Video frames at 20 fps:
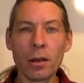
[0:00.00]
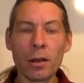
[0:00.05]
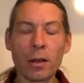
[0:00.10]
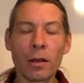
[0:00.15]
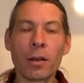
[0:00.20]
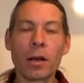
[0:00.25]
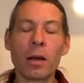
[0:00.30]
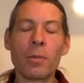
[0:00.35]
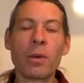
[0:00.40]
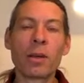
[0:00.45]

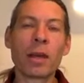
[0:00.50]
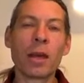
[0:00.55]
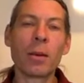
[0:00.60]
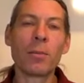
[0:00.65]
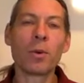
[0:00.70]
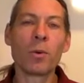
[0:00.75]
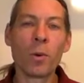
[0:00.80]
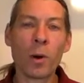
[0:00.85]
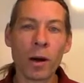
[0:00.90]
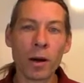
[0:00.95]
that I
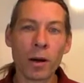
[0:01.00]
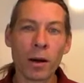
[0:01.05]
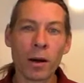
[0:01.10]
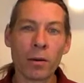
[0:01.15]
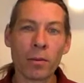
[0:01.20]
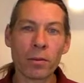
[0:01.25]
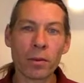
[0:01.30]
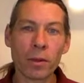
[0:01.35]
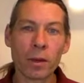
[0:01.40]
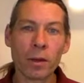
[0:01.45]
became aware
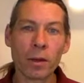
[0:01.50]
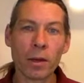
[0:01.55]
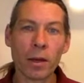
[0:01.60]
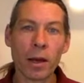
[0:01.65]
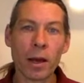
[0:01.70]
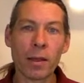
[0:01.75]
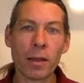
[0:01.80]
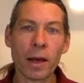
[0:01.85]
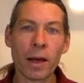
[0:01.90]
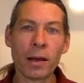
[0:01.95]
of.
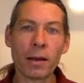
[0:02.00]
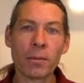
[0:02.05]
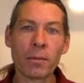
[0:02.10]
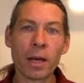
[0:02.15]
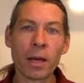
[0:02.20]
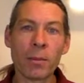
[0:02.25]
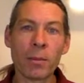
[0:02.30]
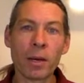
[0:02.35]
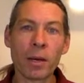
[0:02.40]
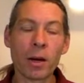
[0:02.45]
And that
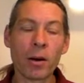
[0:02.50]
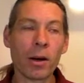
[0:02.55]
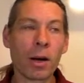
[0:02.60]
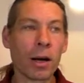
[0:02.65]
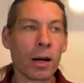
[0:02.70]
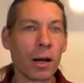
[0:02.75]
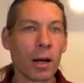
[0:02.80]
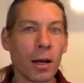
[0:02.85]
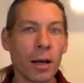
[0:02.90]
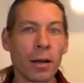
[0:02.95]
made me go,
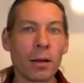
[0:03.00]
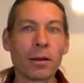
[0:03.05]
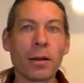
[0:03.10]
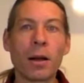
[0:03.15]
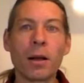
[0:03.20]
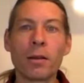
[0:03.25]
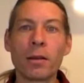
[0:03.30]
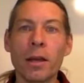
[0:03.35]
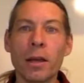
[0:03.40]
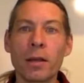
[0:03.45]
aha,
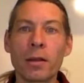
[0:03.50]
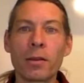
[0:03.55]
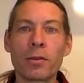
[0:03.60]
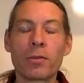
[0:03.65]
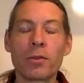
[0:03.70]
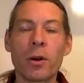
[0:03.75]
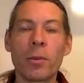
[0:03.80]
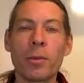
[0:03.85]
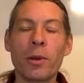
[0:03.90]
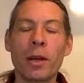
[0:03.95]
I'll take
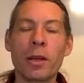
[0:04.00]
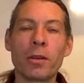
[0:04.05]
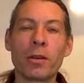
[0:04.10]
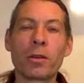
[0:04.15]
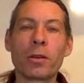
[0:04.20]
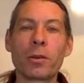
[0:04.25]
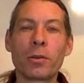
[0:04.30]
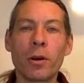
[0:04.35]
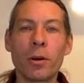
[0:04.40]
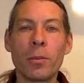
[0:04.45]
this remedy. I
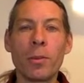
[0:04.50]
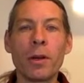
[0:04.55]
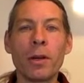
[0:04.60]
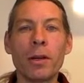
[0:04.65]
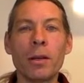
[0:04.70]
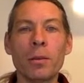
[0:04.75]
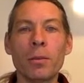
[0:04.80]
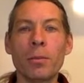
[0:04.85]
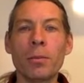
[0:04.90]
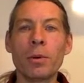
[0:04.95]
took the
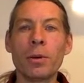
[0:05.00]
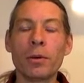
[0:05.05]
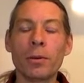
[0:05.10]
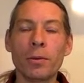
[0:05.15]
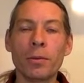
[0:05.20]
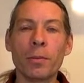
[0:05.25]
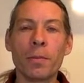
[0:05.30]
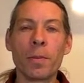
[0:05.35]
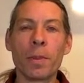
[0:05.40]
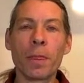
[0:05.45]
remedy,
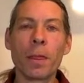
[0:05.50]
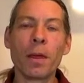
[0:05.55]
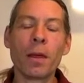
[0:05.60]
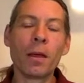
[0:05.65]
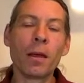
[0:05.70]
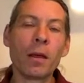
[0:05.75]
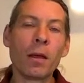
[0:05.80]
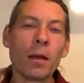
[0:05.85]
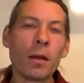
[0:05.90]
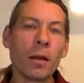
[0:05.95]
boom.
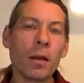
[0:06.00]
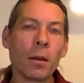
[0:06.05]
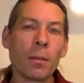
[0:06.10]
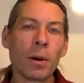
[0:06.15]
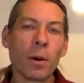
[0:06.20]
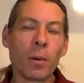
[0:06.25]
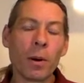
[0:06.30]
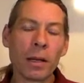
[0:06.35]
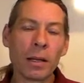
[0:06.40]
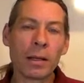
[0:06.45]

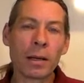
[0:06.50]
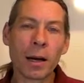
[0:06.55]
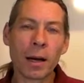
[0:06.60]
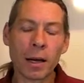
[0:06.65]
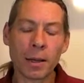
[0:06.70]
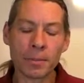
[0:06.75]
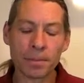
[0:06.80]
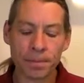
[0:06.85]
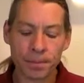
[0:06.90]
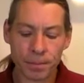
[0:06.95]
But one
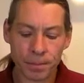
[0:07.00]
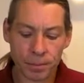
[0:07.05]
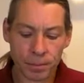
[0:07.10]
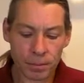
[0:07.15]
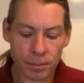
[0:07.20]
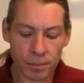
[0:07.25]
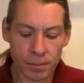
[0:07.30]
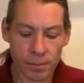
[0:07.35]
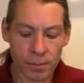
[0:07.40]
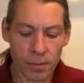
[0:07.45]
time,
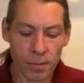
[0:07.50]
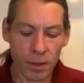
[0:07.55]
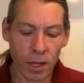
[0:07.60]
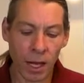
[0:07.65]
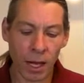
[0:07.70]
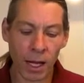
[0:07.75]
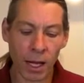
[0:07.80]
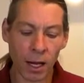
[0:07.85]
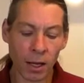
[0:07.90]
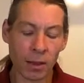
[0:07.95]

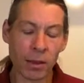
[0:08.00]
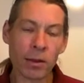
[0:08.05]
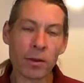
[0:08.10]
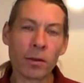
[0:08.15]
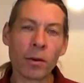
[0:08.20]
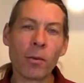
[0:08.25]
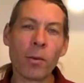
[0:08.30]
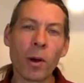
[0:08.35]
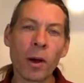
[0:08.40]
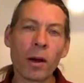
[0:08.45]
I got
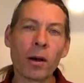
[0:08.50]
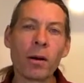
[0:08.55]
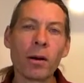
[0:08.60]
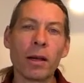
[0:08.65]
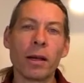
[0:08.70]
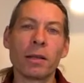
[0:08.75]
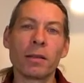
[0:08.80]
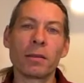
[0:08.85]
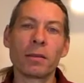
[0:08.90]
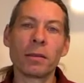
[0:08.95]
this
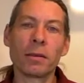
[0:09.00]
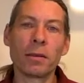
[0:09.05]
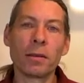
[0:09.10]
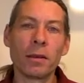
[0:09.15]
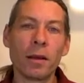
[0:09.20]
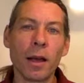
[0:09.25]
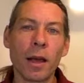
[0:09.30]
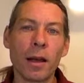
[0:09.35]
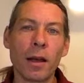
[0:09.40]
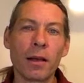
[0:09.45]
awareness,
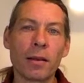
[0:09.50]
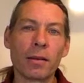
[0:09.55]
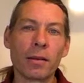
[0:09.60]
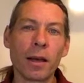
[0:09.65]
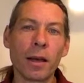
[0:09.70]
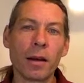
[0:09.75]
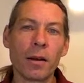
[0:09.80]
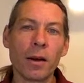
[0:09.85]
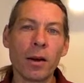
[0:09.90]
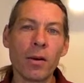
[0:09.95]
and I
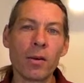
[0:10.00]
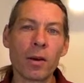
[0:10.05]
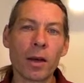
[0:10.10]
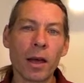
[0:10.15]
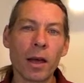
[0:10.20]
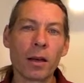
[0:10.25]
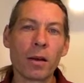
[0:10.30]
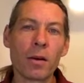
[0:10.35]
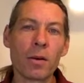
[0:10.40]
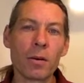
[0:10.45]
said,
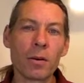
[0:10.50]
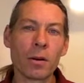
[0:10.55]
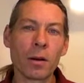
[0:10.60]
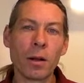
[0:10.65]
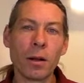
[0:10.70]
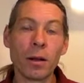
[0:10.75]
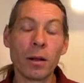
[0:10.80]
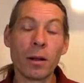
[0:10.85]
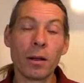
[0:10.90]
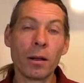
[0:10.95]
okay,
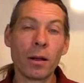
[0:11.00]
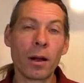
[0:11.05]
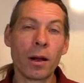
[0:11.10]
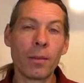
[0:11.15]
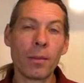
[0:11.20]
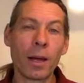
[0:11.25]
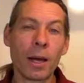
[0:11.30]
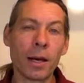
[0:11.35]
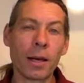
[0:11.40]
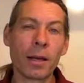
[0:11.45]
cool,
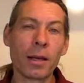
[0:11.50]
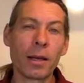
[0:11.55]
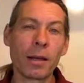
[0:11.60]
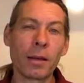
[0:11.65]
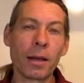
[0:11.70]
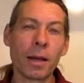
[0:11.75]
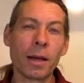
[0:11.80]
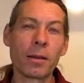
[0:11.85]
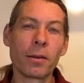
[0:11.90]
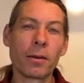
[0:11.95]
I'm not going
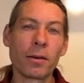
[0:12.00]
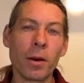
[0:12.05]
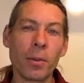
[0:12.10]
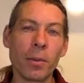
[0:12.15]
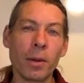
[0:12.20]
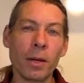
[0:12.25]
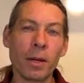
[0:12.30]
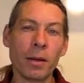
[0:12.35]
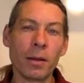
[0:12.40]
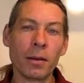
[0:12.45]
to take the
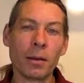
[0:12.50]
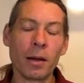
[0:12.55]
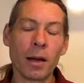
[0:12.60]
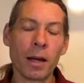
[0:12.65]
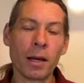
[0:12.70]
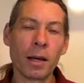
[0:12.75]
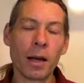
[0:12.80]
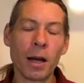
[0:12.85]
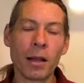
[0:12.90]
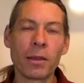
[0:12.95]
remedy.
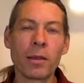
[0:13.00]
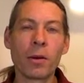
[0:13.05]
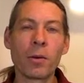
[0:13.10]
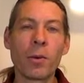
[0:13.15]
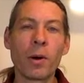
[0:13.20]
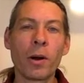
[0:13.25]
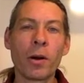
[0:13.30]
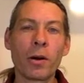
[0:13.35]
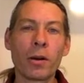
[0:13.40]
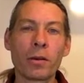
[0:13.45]
I got the
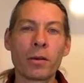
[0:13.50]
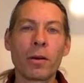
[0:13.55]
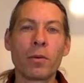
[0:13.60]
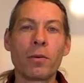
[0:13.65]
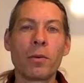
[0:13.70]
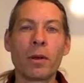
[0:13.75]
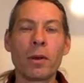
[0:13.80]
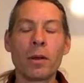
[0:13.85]
awareness of